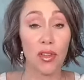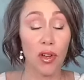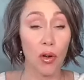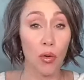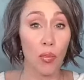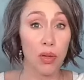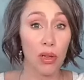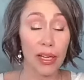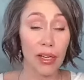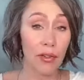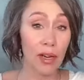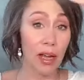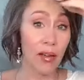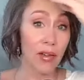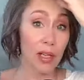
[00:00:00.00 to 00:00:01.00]
to go play
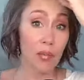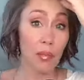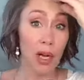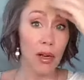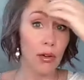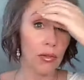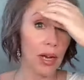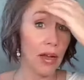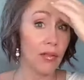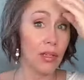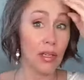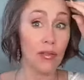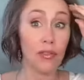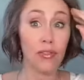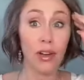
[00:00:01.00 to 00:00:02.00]
around and muck
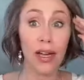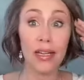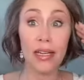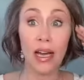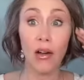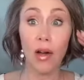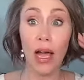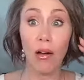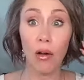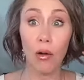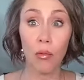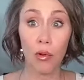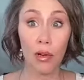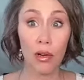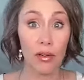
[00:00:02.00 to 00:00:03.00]
around and find out how
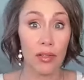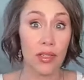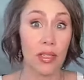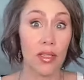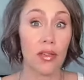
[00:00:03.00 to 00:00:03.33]
it works,